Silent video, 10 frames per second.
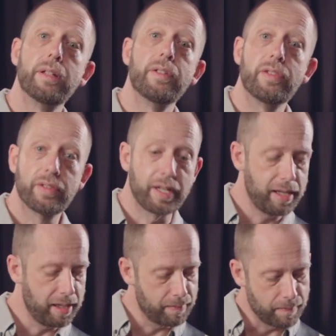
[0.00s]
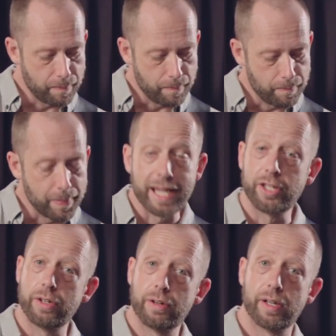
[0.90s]
C
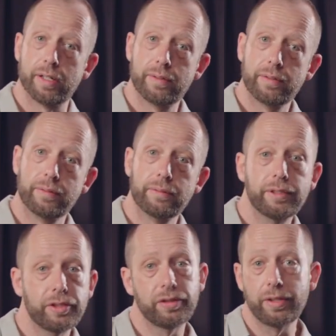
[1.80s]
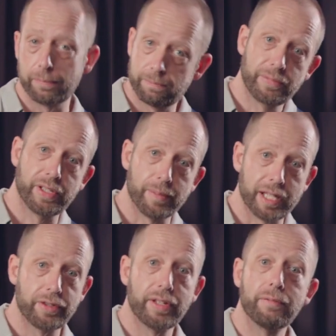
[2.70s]
major 9, which is still C
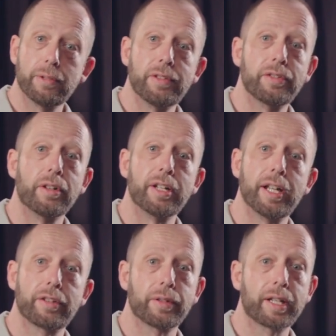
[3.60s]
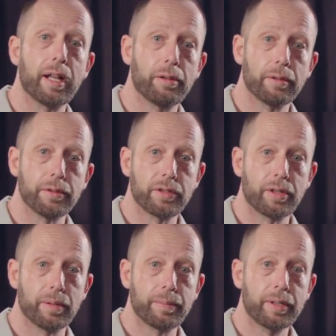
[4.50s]
major 7. We've just got an extra color on top.